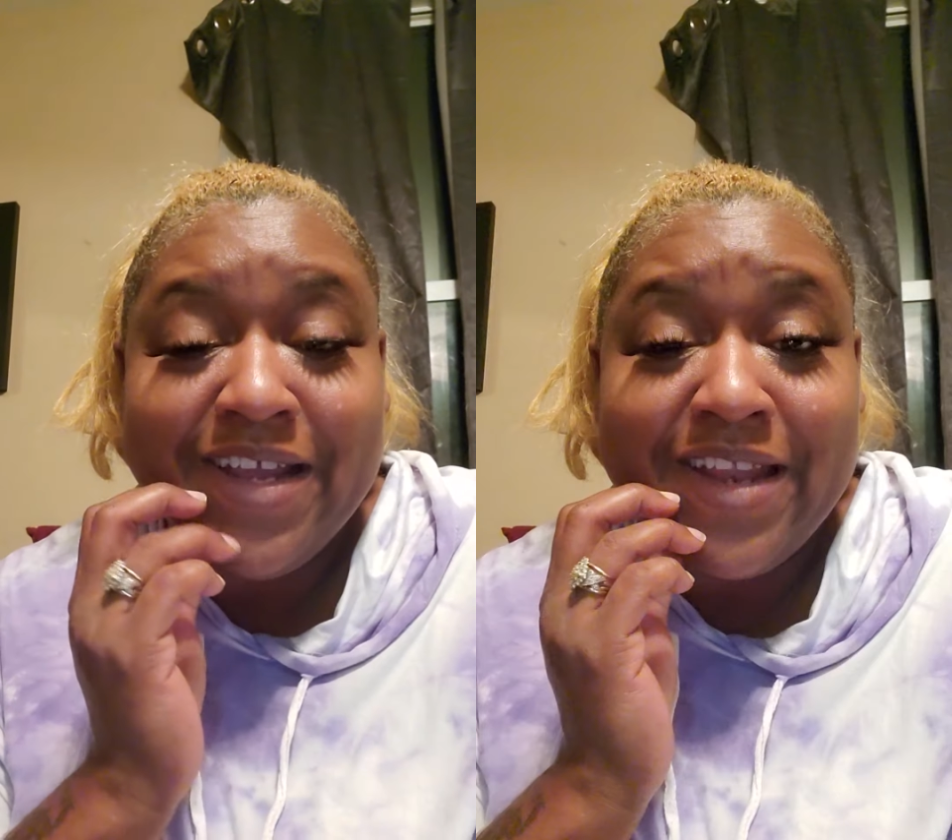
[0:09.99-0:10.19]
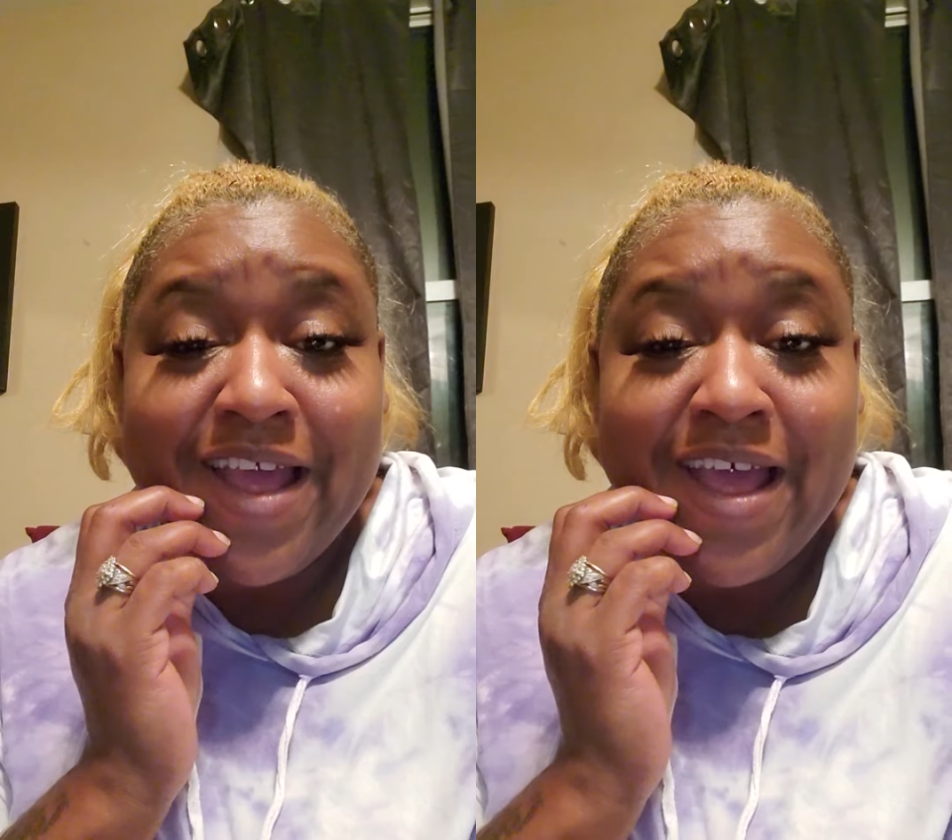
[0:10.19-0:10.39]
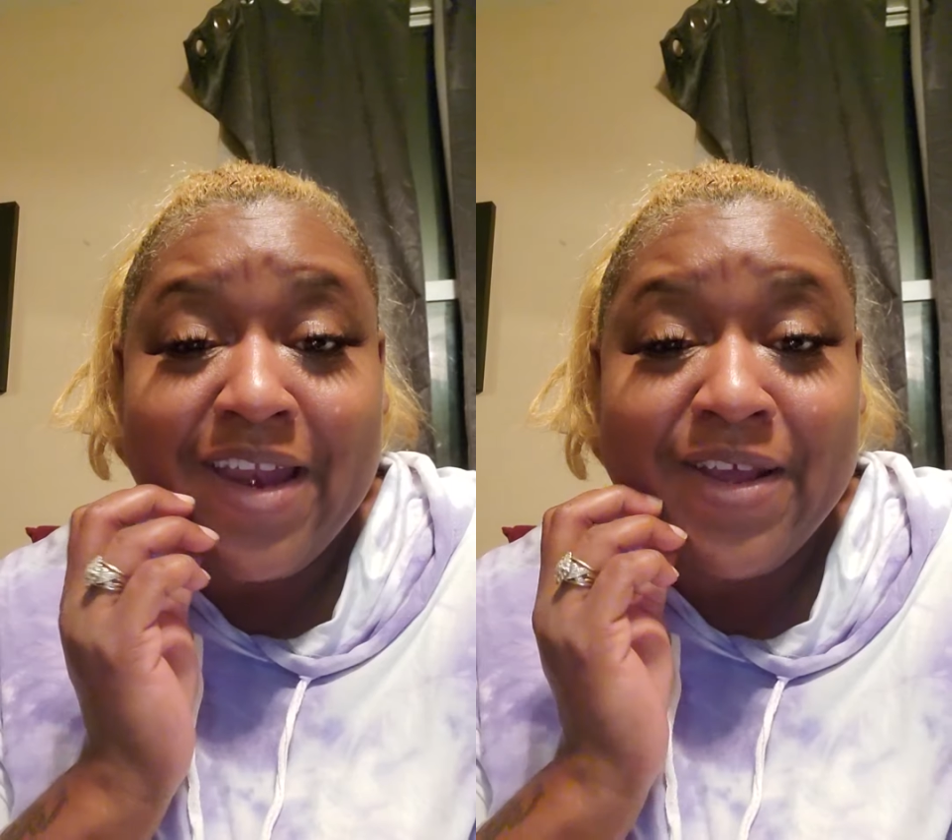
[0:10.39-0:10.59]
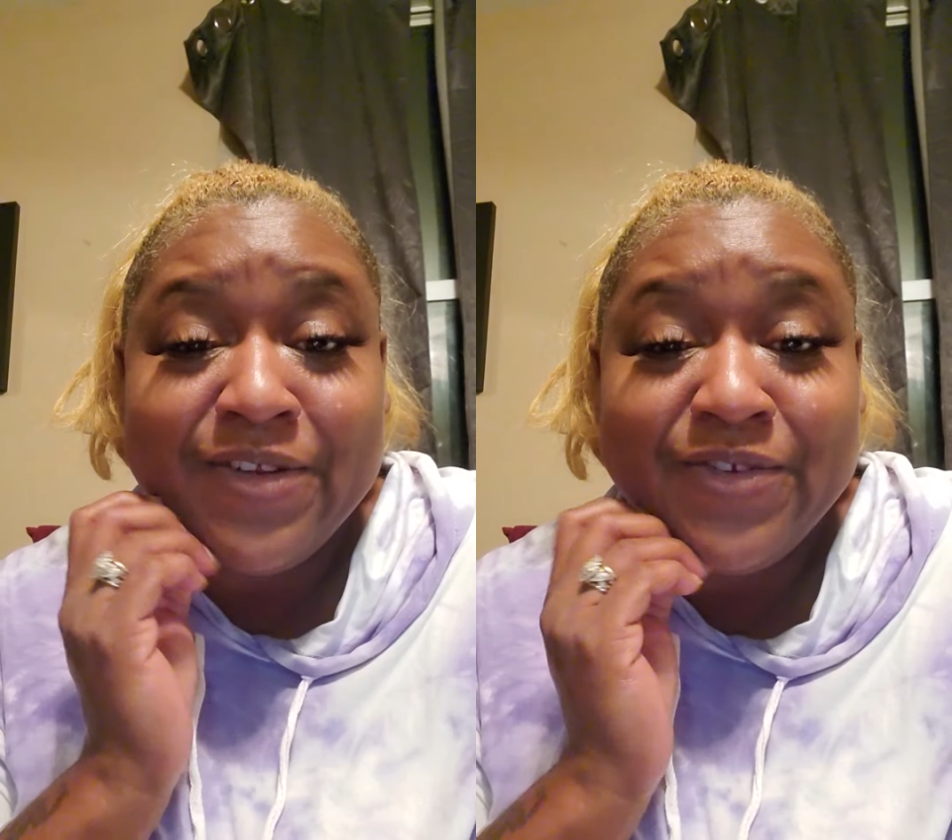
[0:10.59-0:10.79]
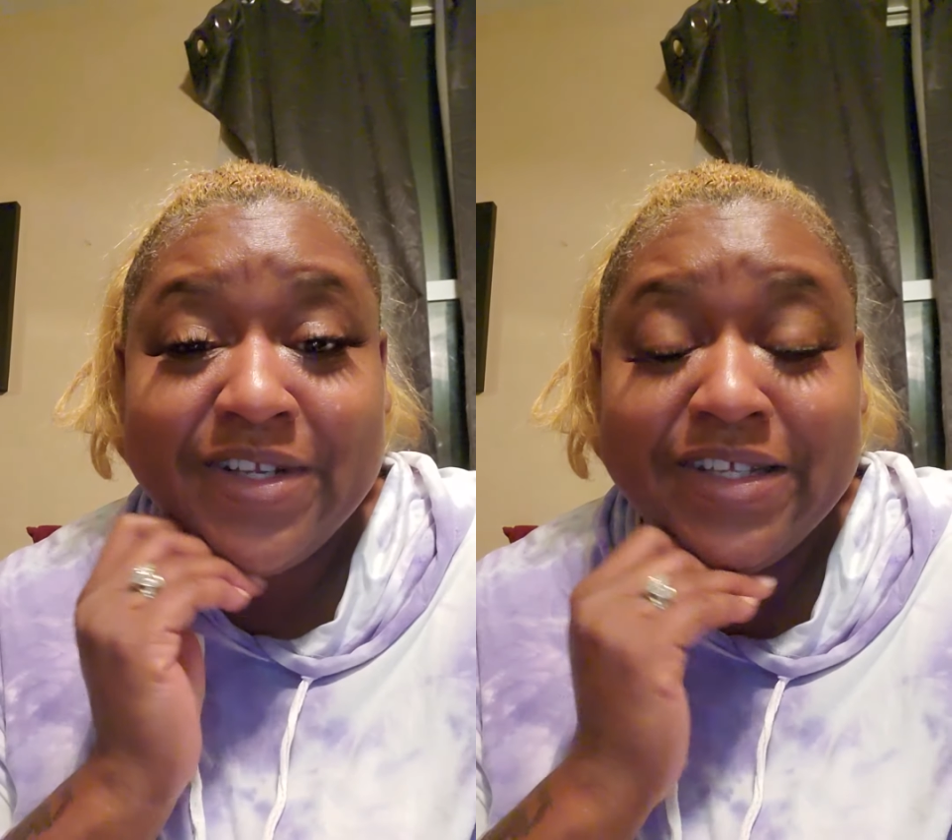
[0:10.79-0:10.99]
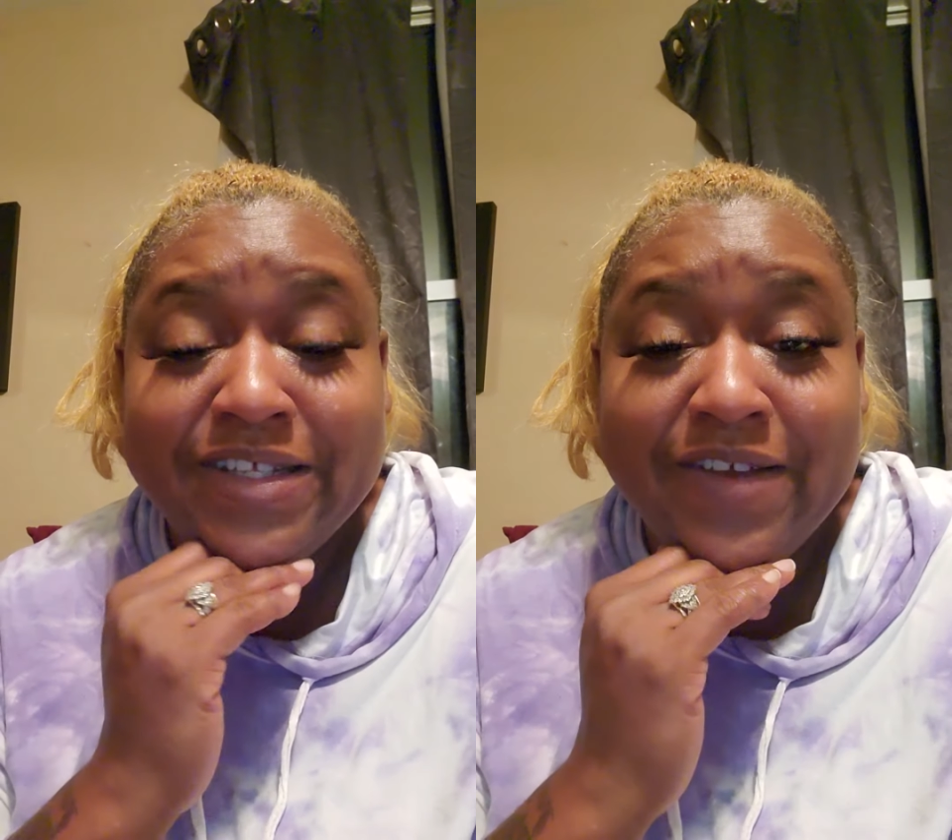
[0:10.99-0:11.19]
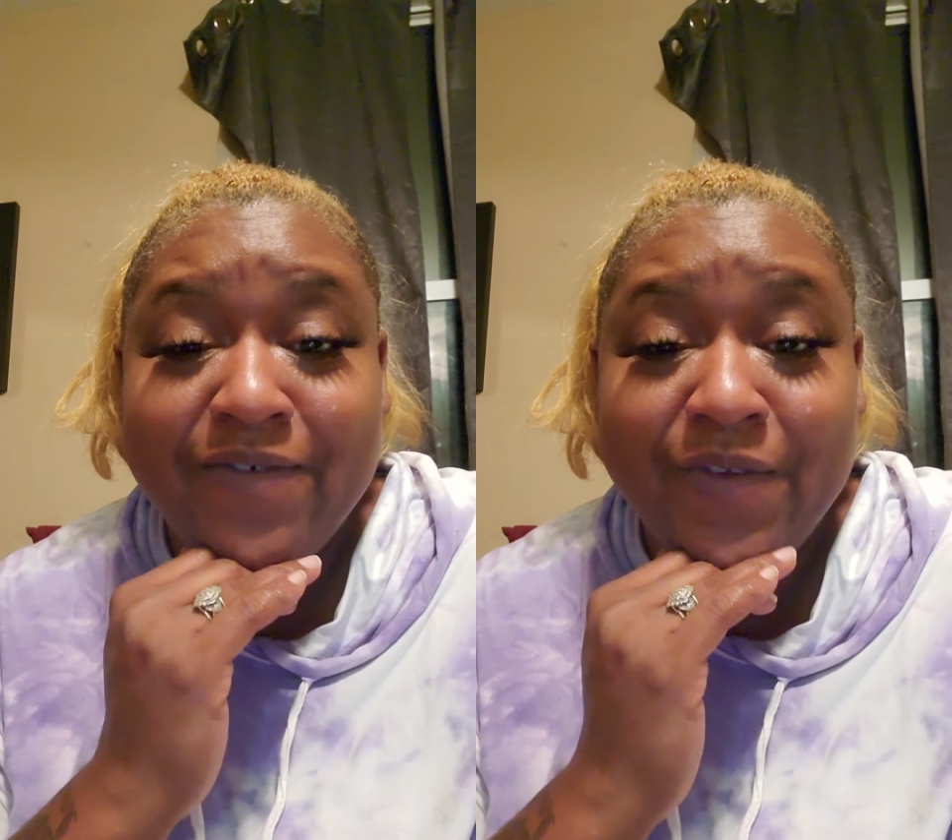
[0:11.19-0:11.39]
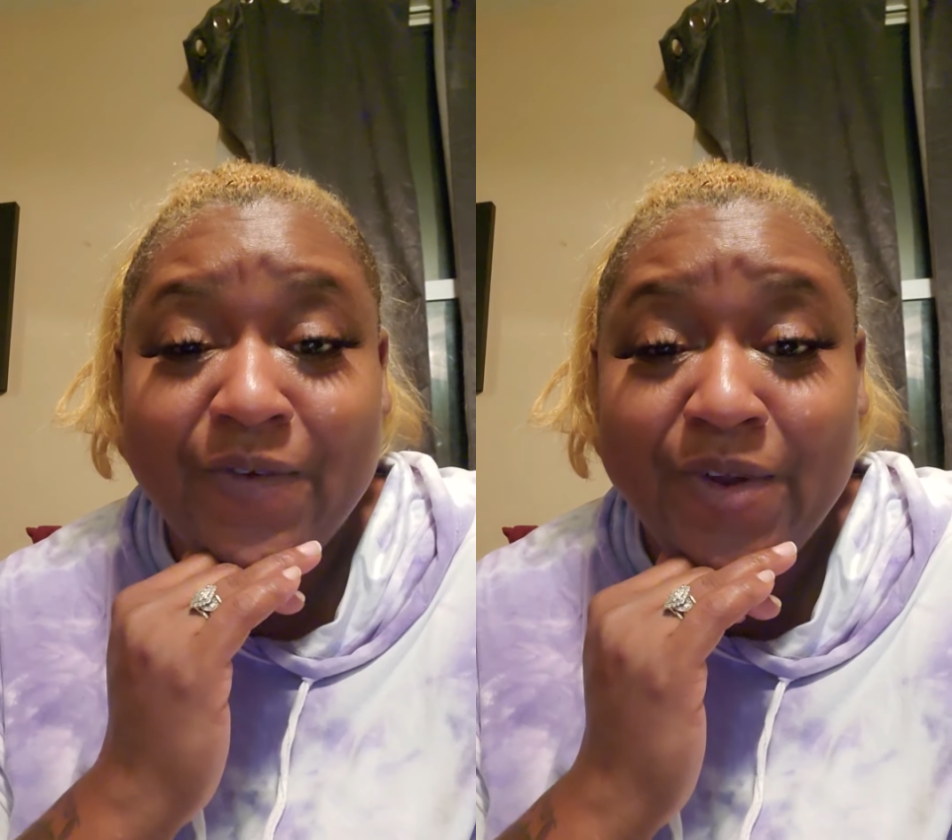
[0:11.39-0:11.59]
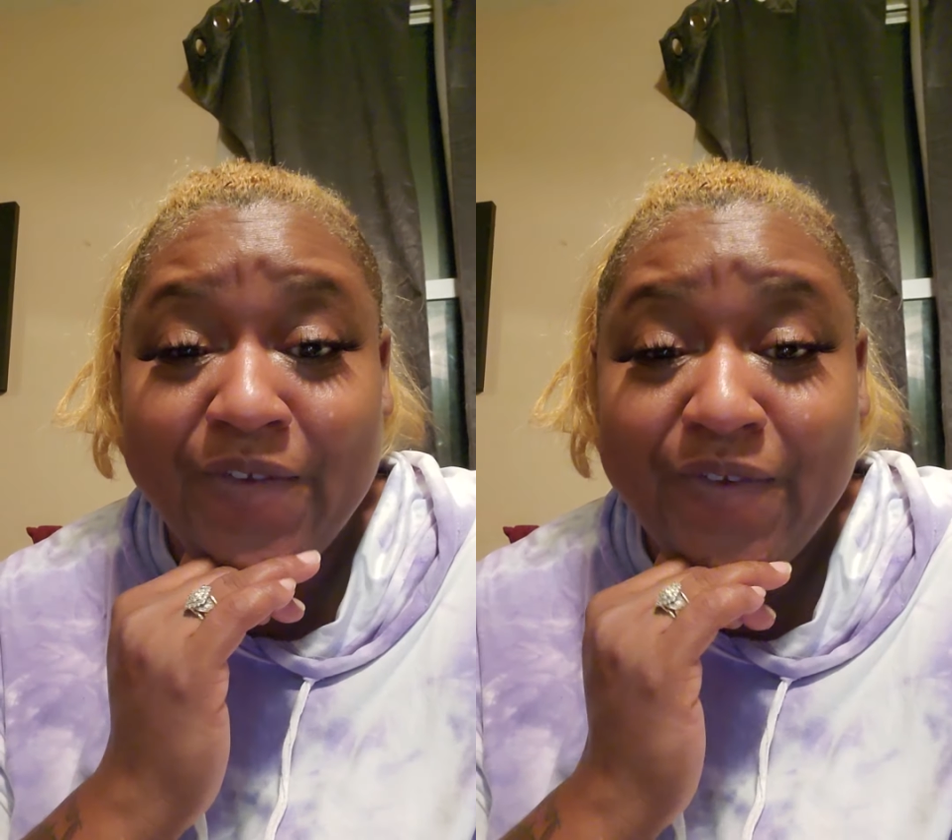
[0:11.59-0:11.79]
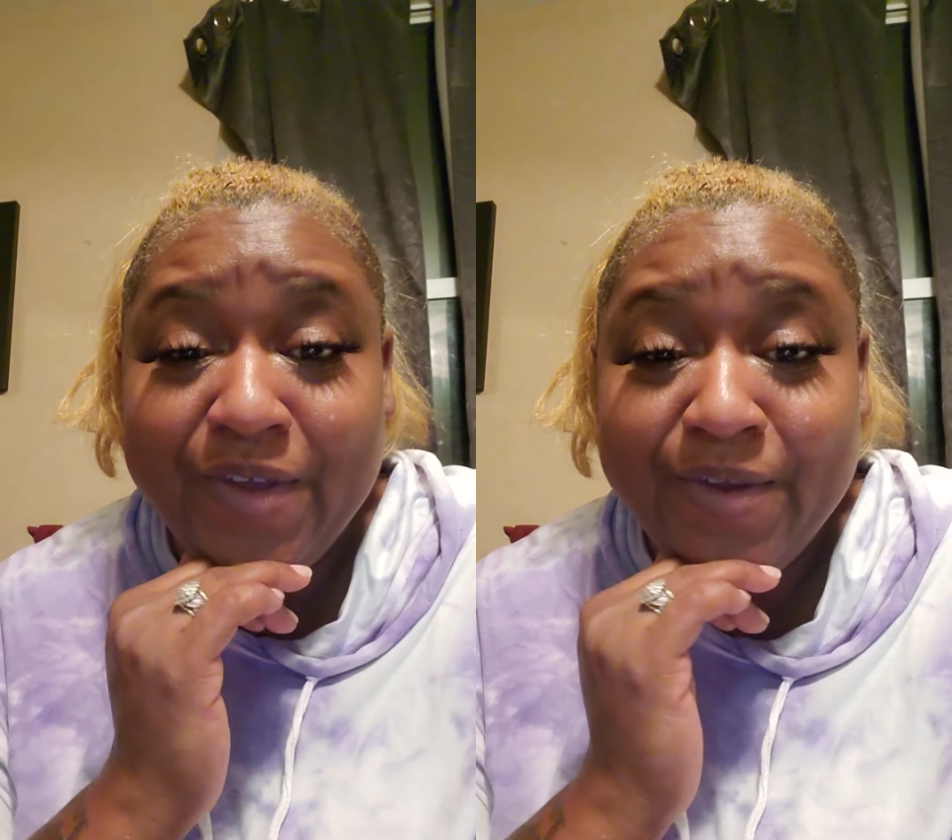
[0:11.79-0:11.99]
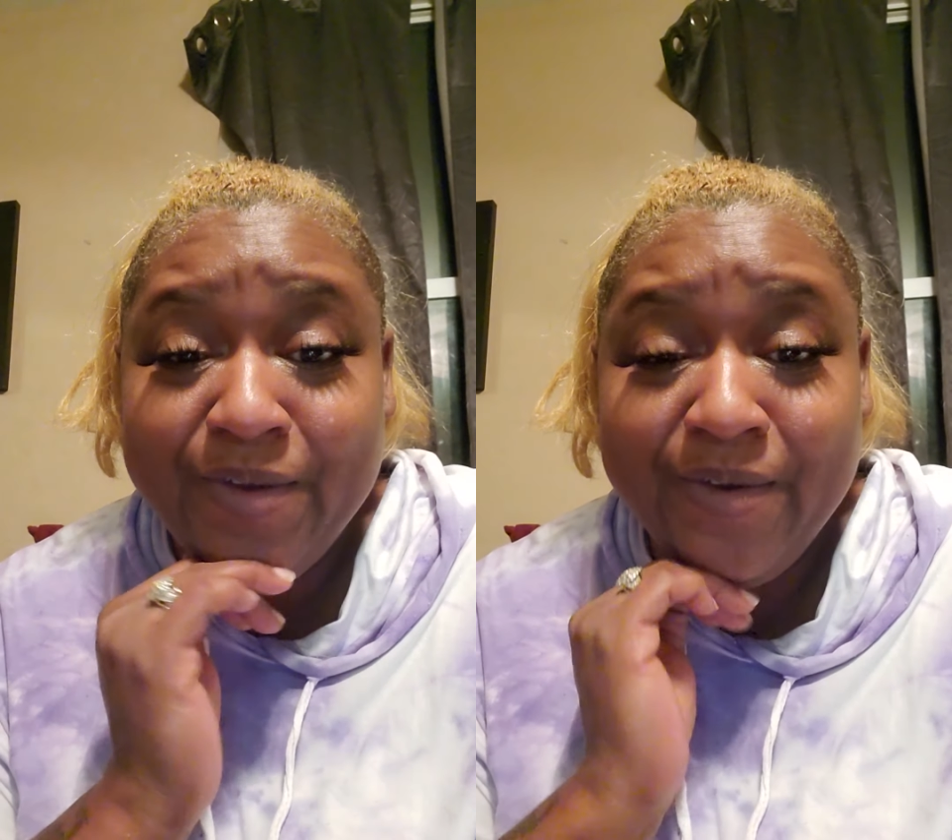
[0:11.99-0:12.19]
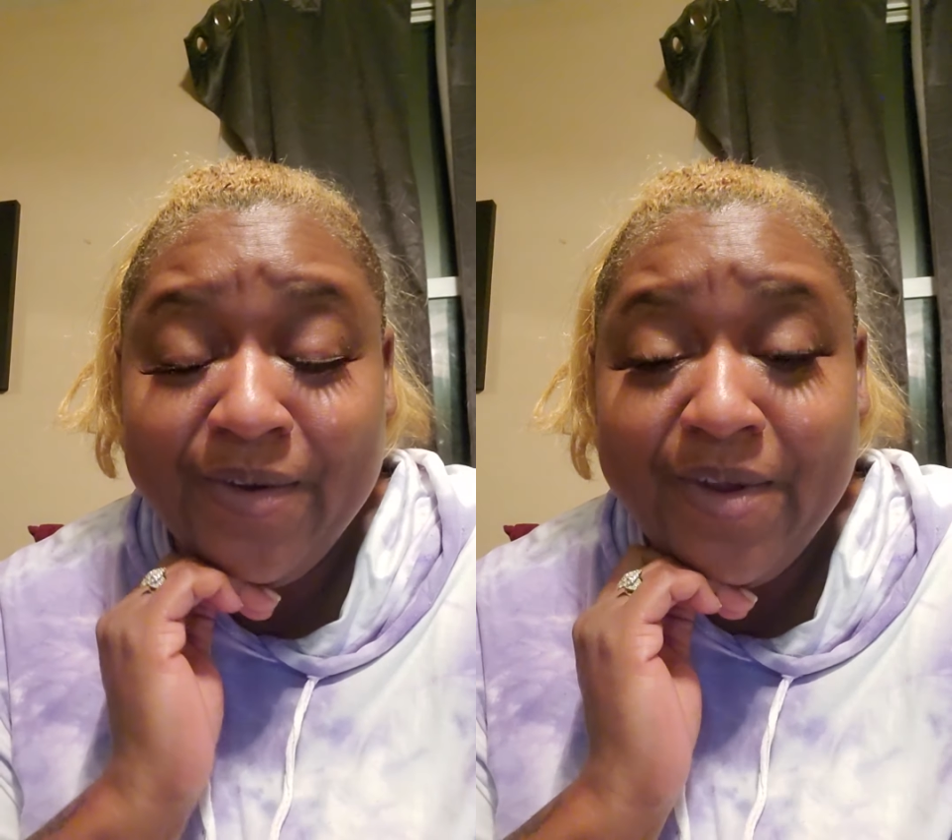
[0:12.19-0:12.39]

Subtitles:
971 of you.